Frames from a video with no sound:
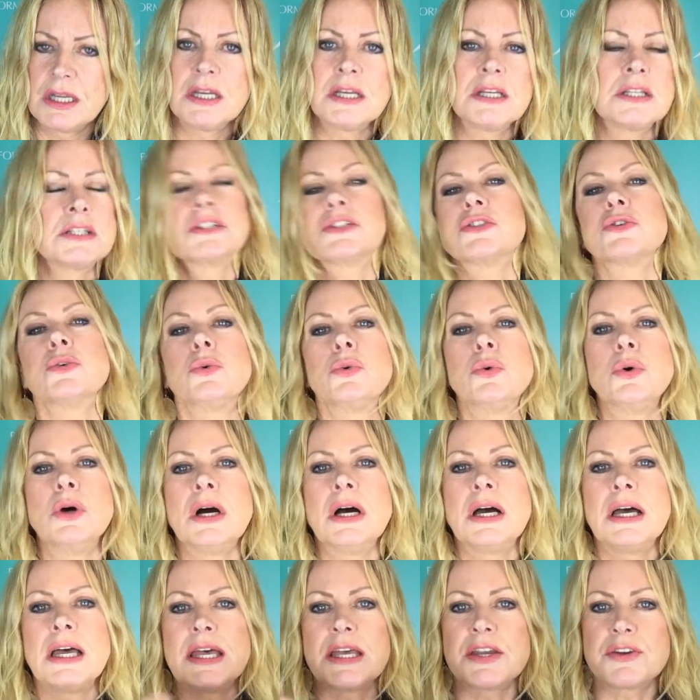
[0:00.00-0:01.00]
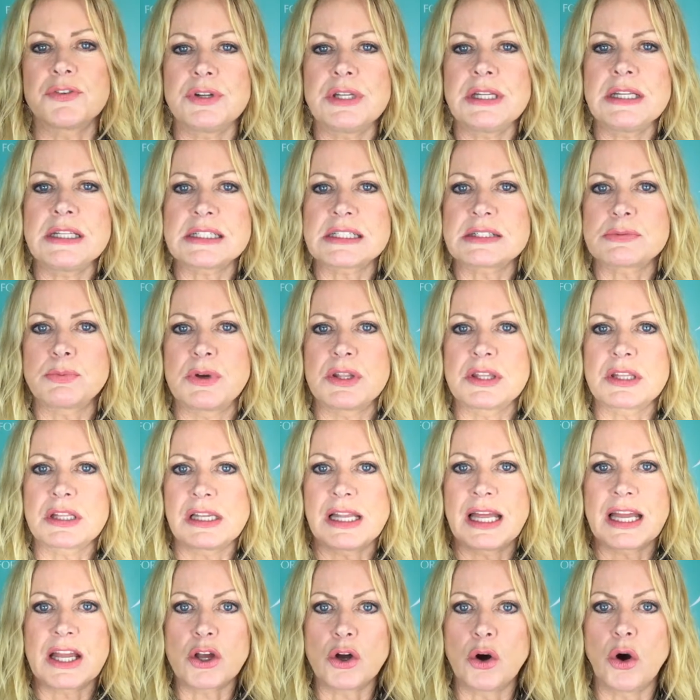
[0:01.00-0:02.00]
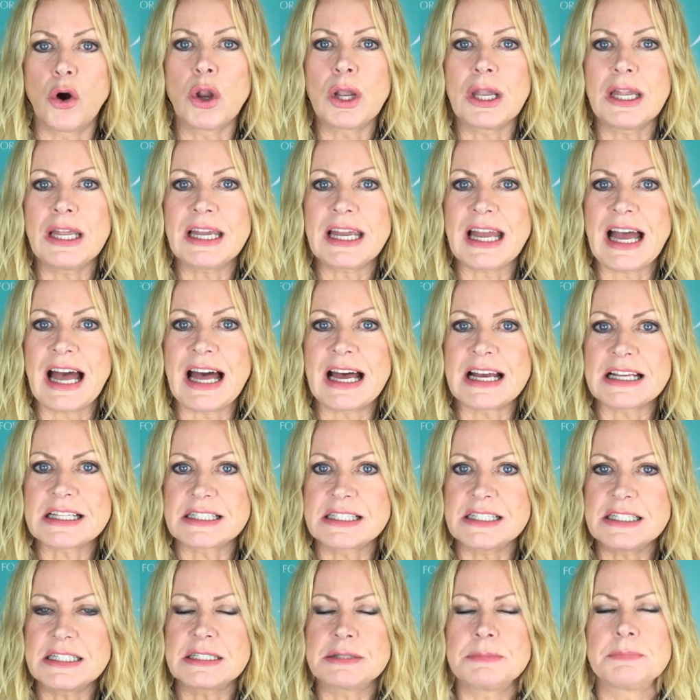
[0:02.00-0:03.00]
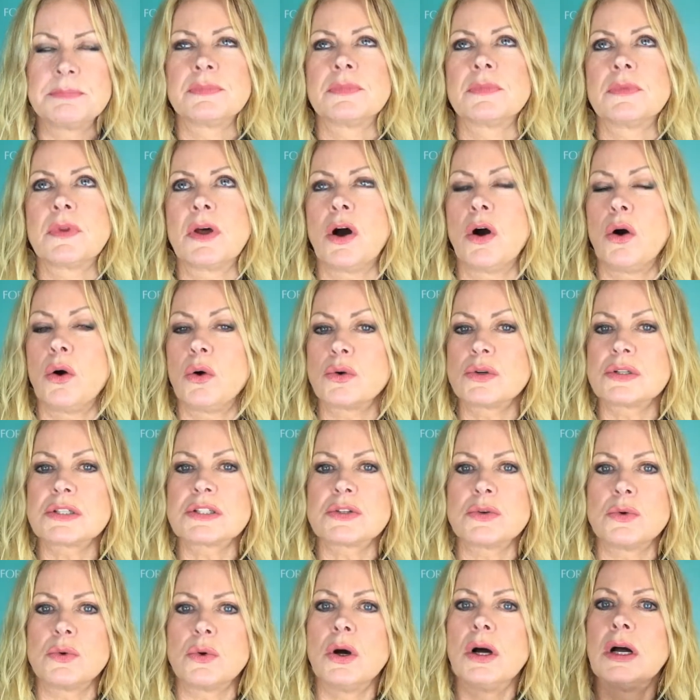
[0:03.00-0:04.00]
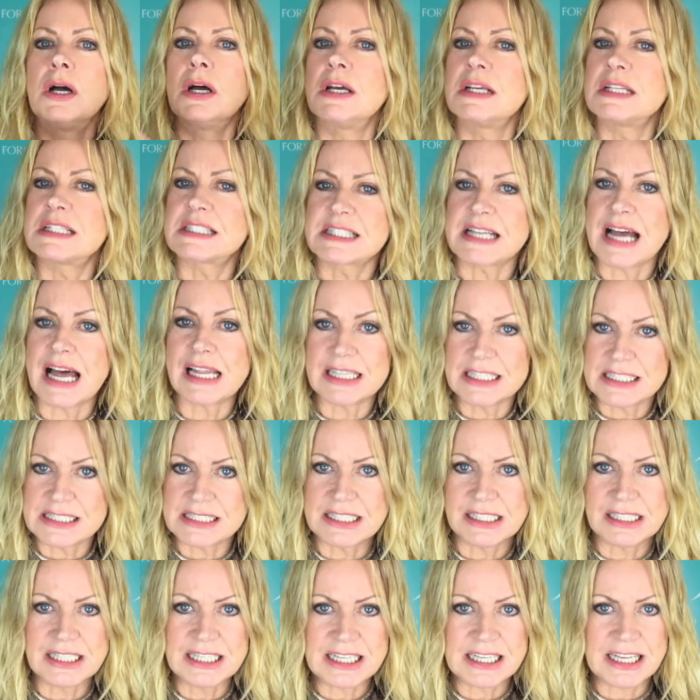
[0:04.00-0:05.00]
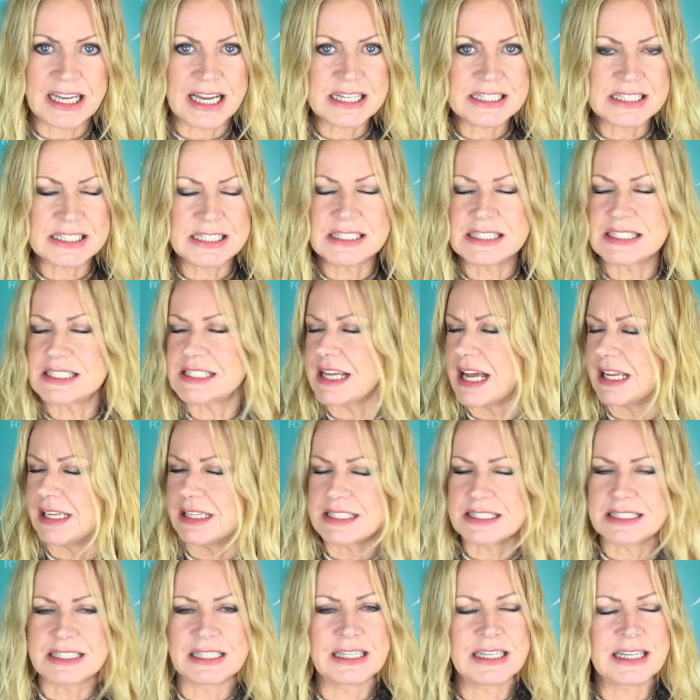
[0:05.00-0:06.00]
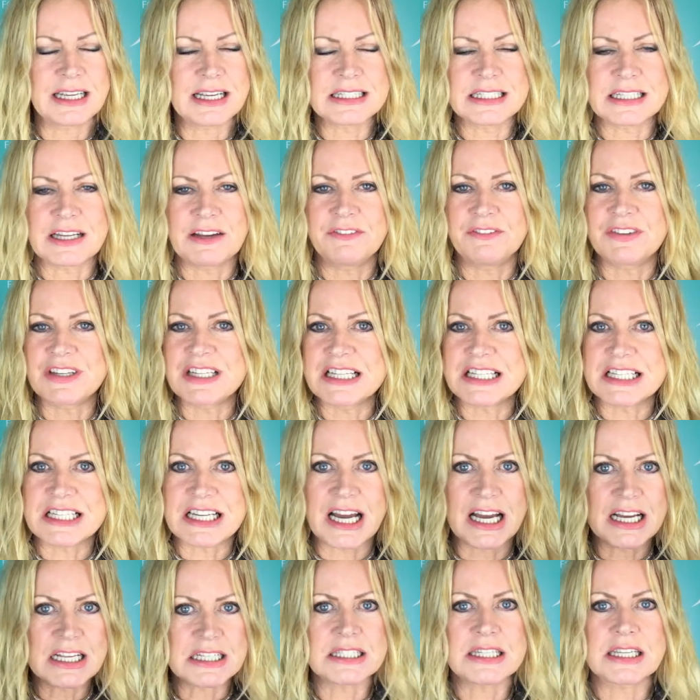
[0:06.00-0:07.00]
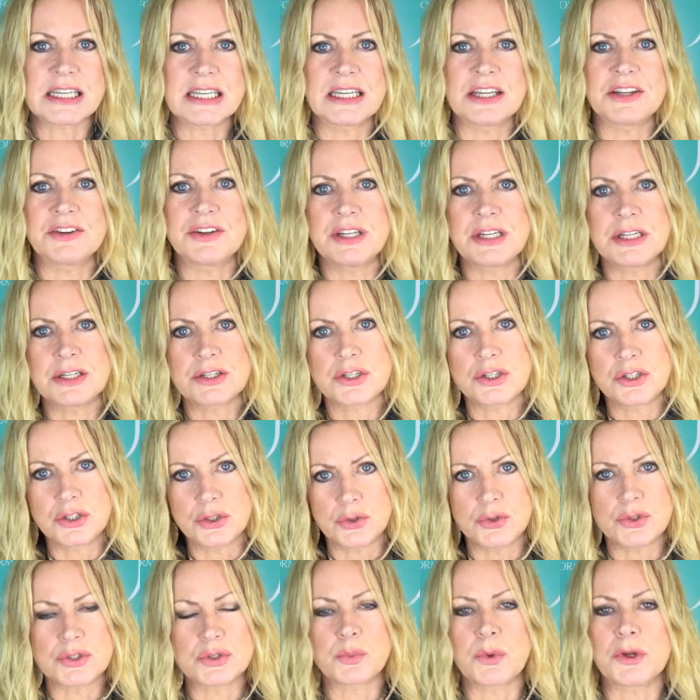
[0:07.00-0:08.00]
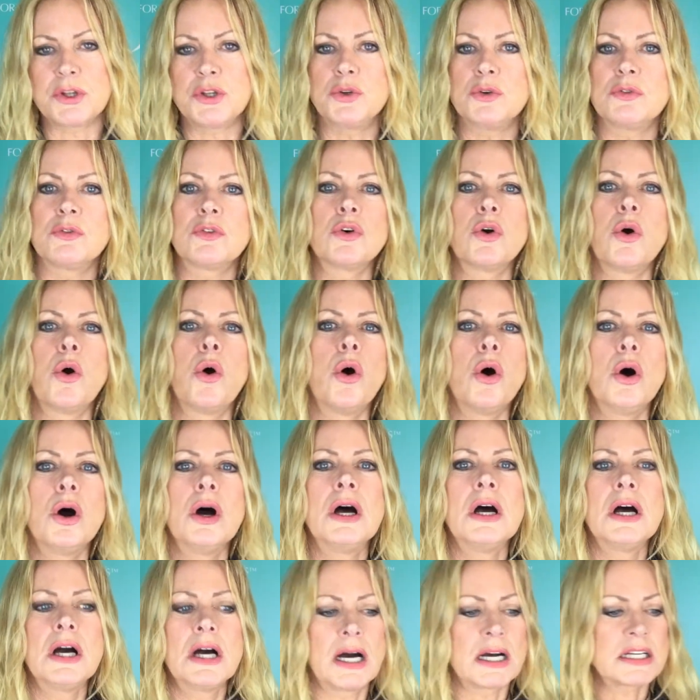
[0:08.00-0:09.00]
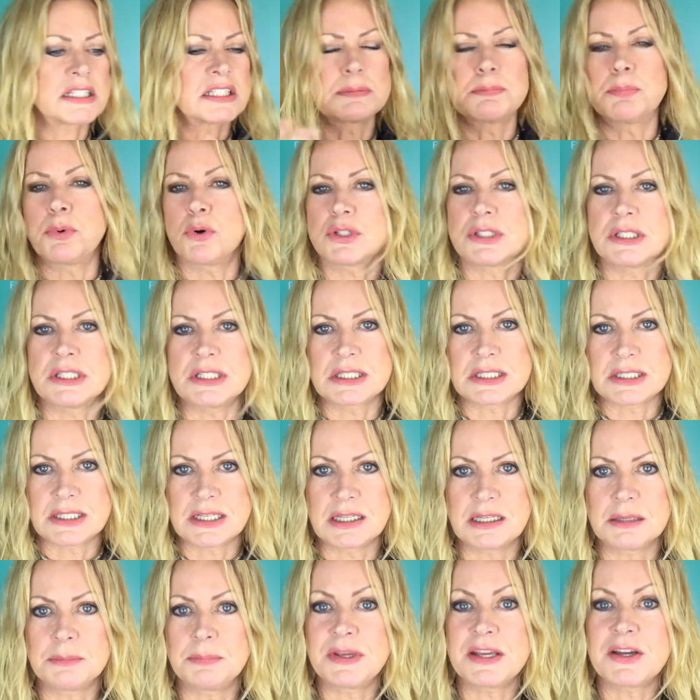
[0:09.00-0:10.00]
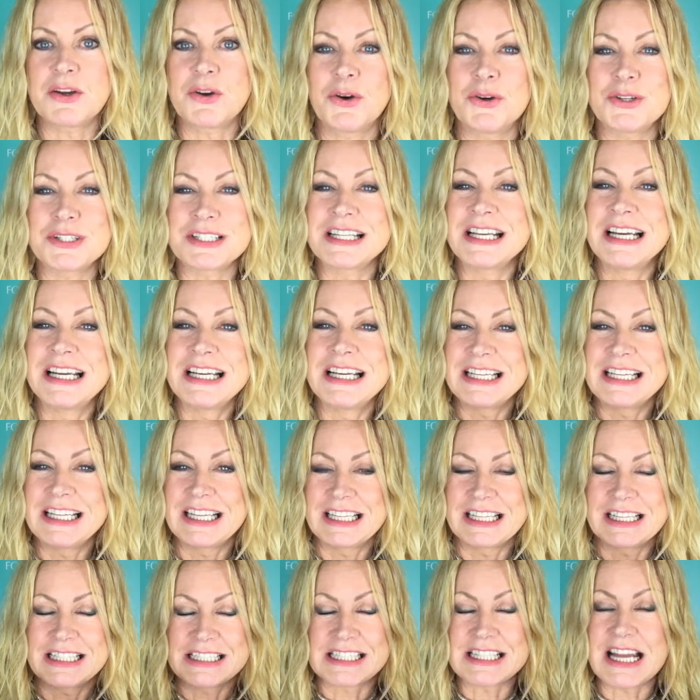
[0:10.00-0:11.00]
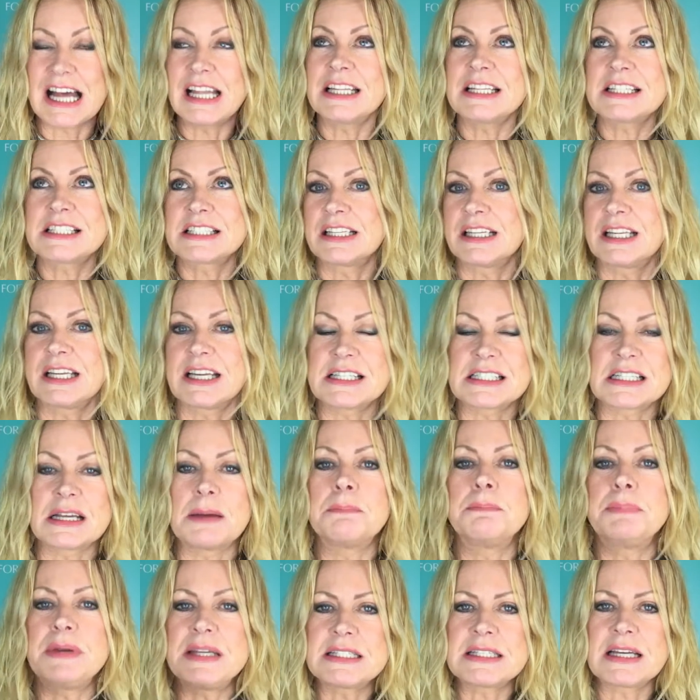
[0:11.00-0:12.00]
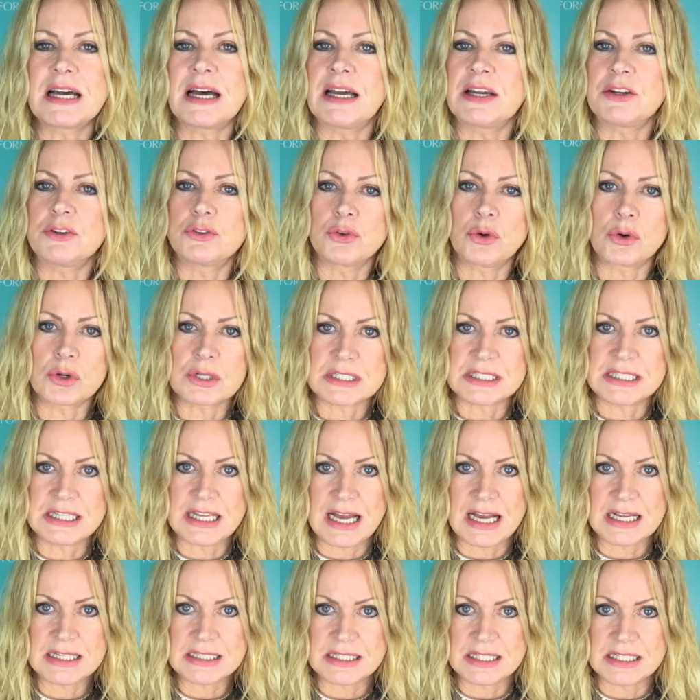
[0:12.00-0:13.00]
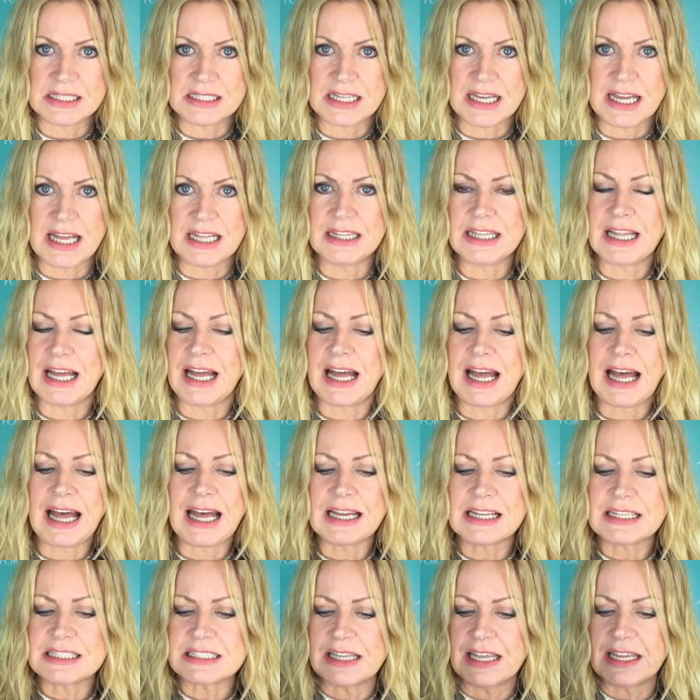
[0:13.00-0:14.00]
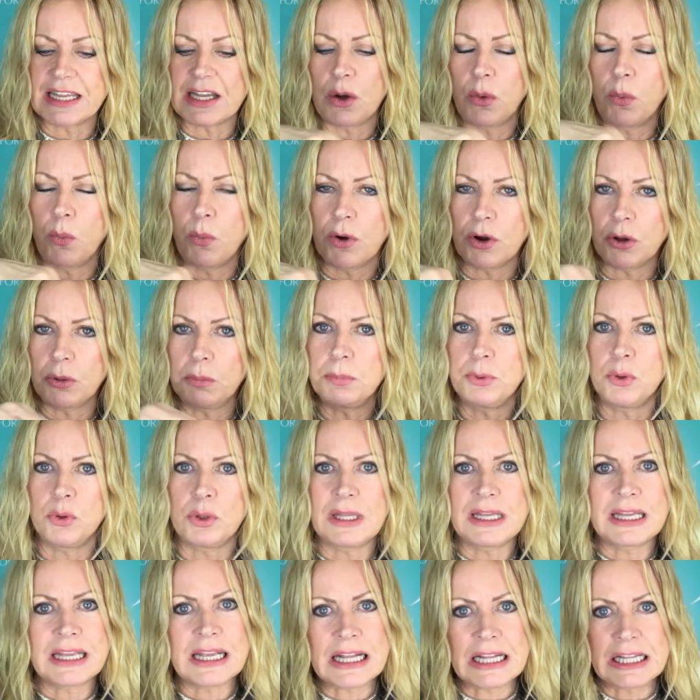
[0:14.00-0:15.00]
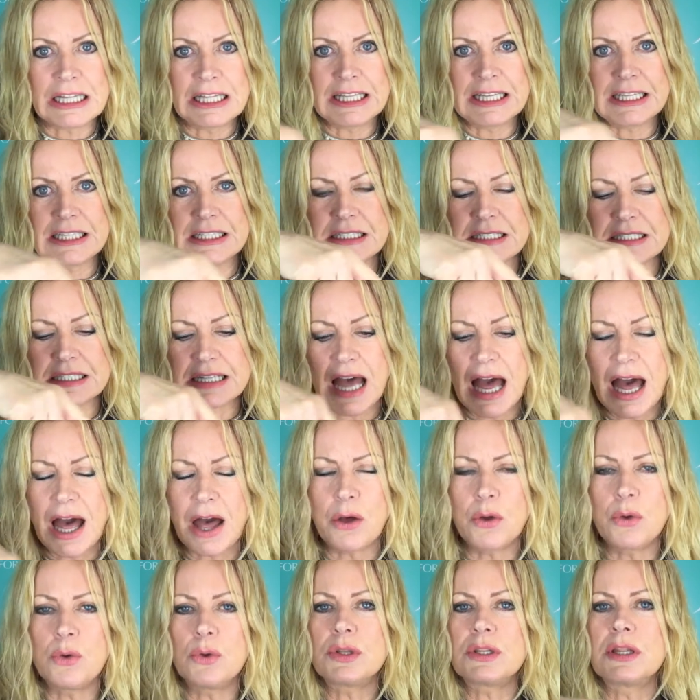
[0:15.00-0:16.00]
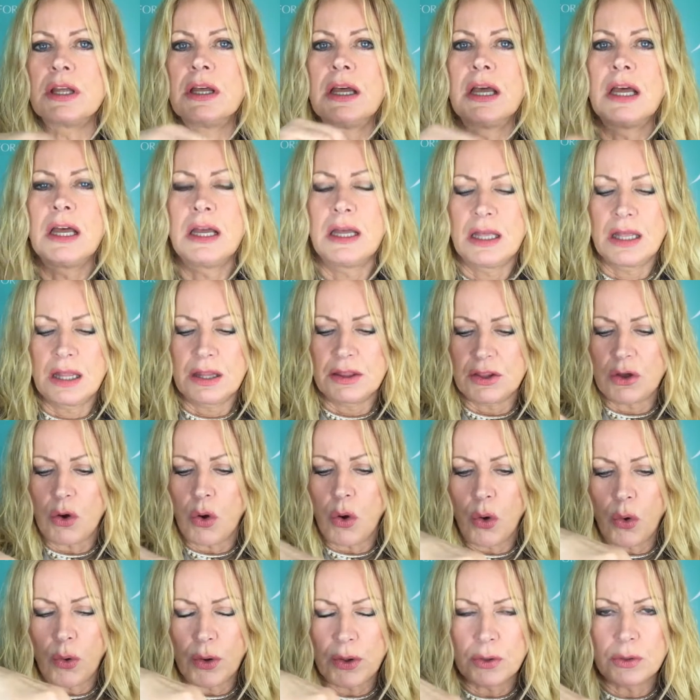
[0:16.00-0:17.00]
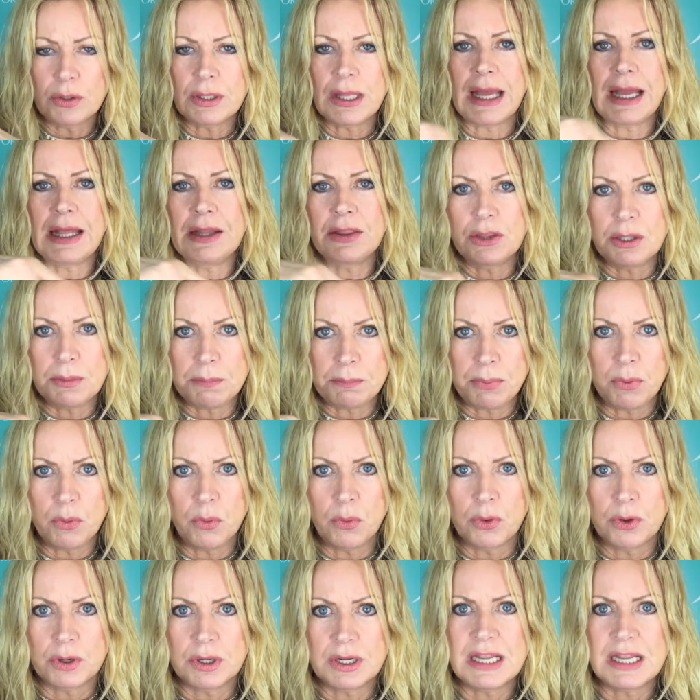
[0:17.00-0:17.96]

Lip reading: So ingredients with glycolic acid, also salicylic acid. Salicylic is a fantastic ingredient to use when you've got a spotty skin, because salicylic is a beta hydroxy acid, and that acts like a whirlpool. It cleans out the oil in the pore.